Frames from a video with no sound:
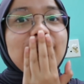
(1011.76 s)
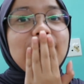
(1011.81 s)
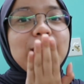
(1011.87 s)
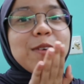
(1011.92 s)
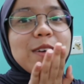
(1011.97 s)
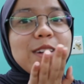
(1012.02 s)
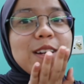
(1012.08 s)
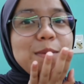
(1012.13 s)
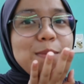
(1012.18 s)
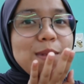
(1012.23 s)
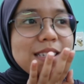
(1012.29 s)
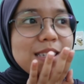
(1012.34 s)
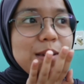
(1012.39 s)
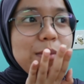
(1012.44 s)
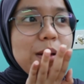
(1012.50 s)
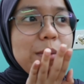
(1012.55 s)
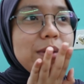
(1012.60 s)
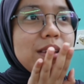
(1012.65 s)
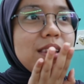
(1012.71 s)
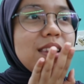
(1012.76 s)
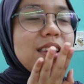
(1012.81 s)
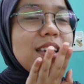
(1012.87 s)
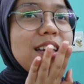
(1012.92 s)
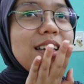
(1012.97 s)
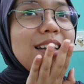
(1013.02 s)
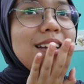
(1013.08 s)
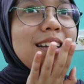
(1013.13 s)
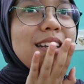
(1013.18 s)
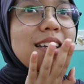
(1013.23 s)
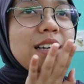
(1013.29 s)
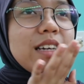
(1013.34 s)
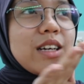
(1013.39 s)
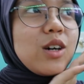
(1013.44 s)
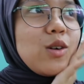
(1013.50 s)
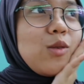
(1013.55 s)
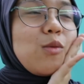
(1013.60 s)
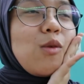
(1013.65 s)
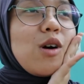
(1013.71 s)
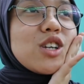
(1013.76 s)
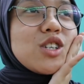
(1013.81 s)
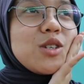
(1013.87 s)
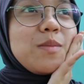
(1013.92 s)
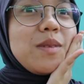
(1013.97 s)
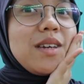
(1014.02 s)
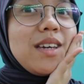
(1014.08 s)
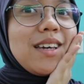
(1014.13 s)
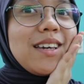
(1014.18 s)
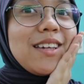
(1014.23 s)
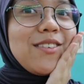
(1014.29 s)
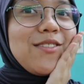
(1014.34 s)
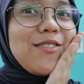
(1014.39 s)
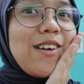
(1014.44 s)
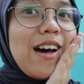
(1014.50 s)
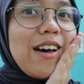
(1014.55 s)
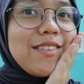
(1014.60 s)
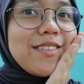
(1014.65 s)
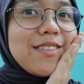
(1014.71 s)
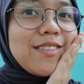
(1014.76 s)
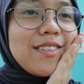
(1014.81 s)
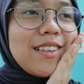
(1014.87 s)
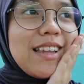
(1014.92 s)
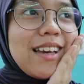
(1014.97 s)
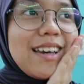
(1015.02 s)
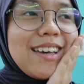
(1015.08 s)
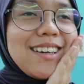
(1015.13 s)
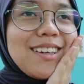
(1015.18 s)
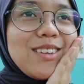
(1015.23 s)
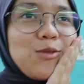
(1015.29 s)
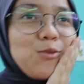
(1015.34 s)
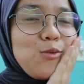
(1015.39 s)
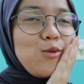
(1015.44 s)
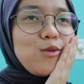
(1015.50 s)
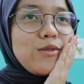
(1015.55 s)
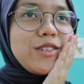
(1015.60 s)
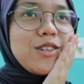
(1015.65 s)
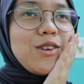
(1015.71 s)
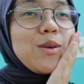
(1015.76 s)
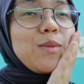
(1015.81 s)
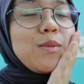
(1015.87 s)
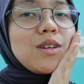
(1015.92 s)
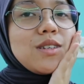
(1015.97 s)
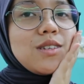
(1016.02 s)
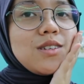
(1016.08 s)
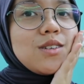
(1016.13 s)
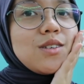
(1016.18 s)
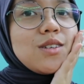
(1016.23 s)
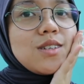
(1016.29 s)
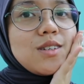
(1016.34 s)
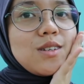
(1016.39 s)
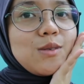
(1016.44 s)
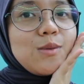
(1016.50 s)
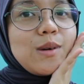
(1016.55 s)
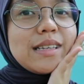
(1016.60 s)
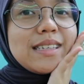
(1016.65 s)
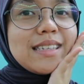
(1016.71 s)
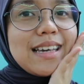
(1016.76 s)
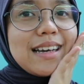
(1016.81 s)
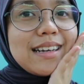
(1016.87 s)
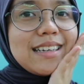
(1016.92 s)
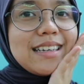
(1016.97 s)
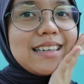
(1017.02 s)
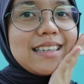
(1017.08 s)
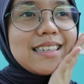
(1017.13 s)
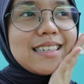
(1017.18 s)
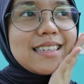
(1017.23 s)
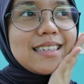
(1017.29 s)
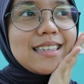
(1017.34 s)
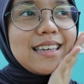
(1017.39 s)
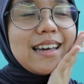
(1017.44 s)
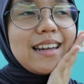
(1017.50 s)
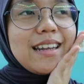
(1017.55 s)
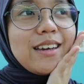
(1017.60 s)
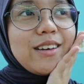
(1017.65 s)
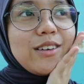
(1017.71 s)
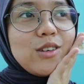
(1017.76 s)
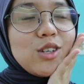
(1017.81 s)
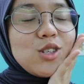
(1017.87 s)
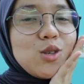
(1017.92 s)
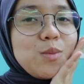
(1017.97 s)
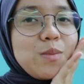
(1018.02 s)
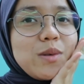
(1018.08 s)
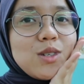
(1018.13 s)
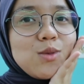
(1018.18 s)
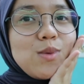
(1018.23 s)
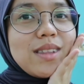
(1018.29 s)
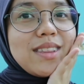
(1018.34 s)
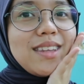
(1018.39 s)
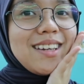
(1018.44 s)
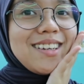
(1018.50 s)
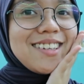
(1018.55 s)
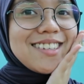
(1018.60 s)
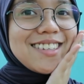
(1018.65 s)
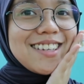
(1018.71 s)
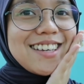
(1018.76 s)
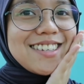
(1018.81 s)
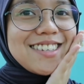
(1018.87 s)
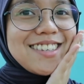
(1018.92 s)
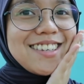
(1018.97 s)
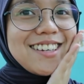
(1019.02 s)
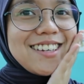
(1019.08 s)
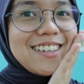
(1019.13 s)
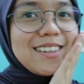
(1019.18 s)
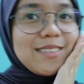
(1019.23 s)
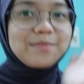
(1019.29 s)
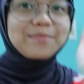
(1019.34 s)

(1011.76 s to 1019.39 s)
okay, we're gonna play some badminton. Watch me in 0.001 seconds getting super sweaty and disgusting.